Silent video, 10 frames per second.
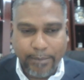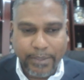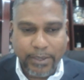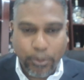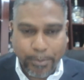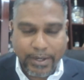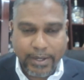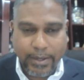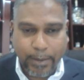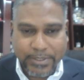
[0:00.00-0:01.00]

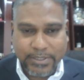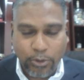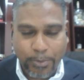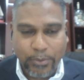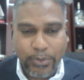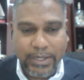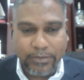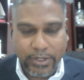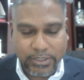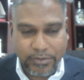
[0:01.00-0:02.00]
equipment, pieces of equipment I would
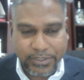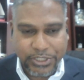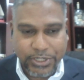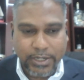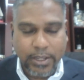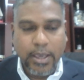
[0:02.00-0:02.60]
need for the service station.